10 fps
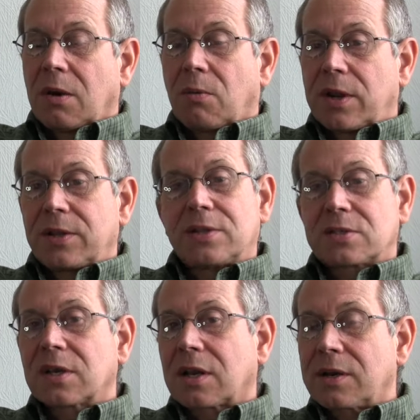This
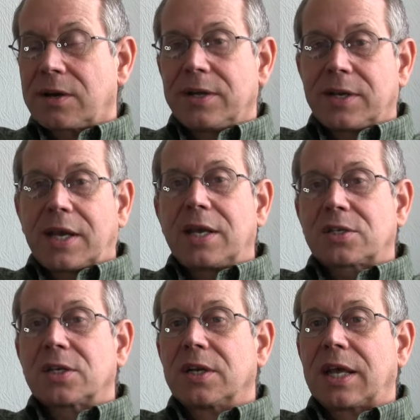is a clear
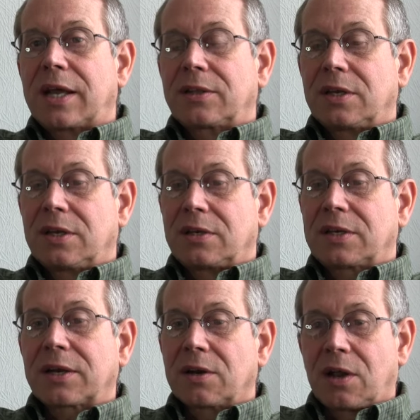indication that the
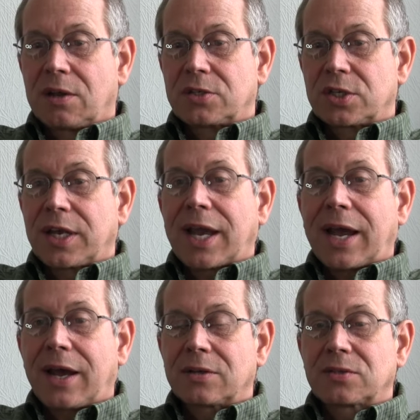technology
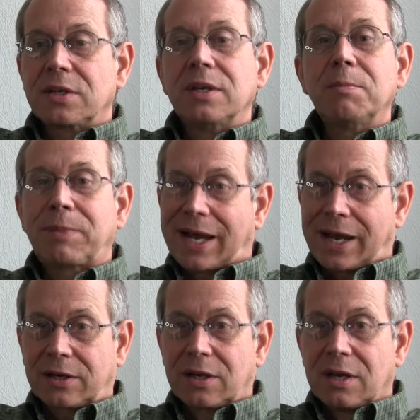has an
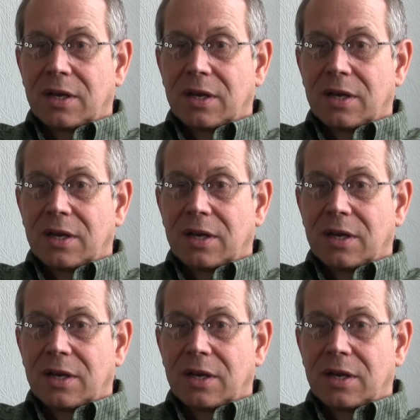impact,